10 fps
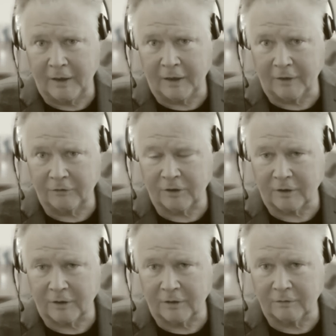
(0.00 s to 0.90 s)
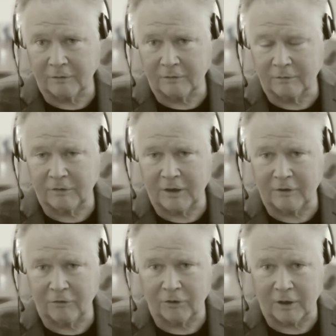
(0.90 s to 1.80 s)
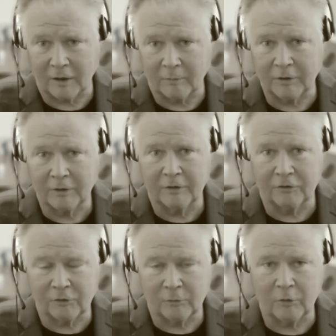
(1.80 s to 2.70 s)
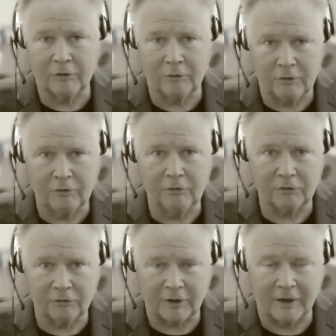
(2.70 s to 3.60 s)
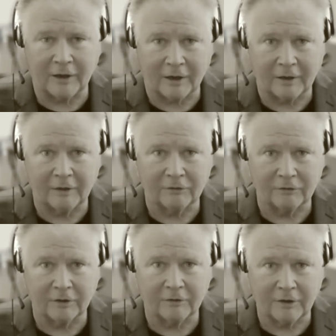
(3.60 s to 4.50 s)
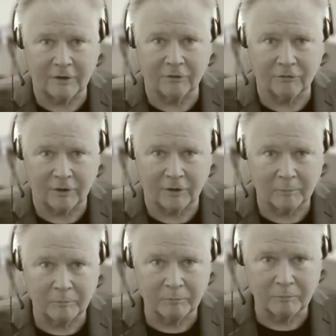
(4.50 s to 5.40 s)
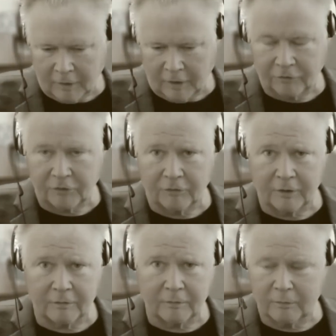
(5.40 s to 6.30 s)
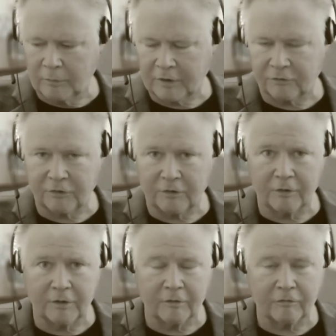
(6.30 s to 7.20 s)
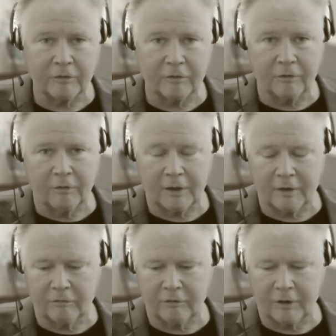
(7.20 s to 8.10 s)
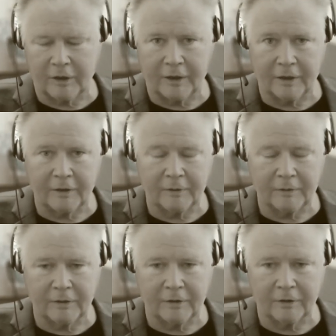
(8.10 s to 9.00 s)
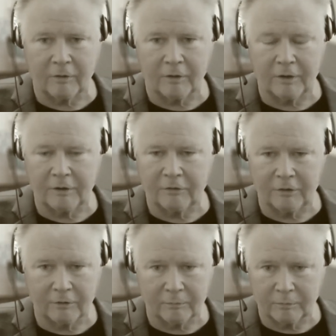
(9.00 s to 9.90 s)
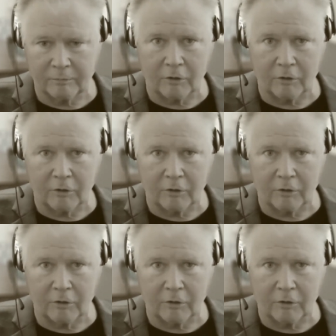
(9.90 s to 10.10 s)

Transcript: AI is not going to take your job. Someone who uses AI is going to take your job. I just don't think you'd be considered if you don't have uh, AI integrated into your